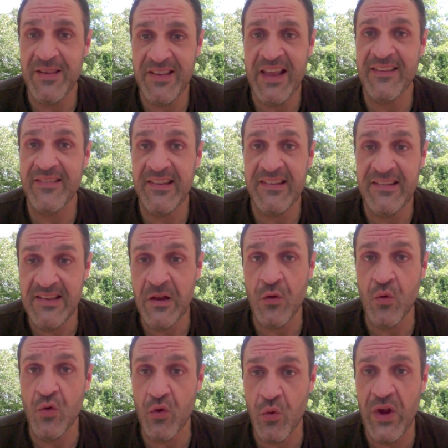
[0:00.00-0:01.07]
That is the
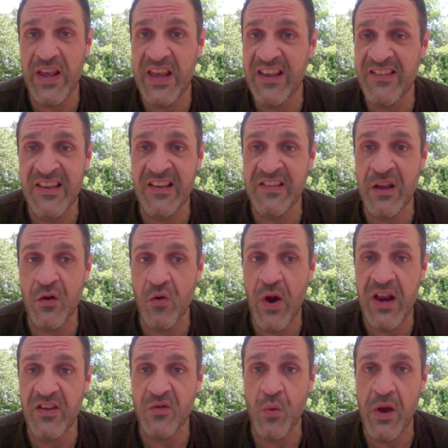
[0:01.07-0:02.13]
single easiest and
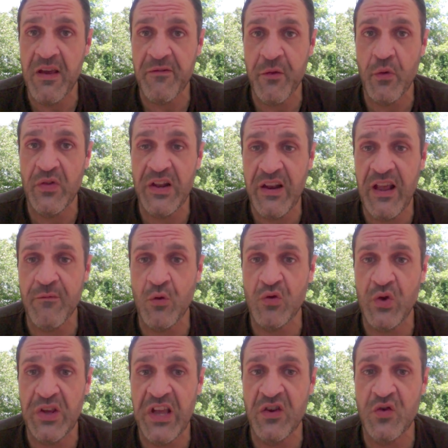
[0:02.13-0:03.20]
greatest way for the devil
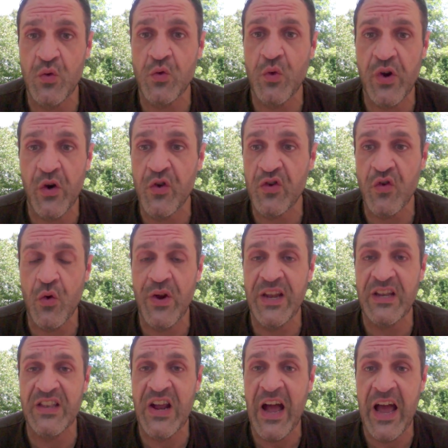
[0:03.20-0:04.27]
to get you to curse your
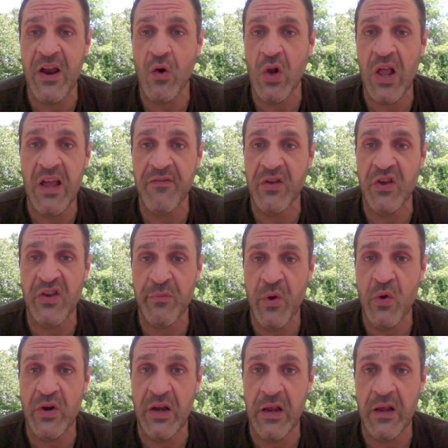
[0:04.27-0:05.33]
entire life and
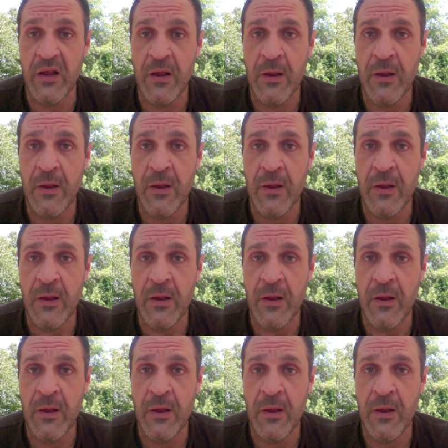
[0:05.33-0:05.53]
community,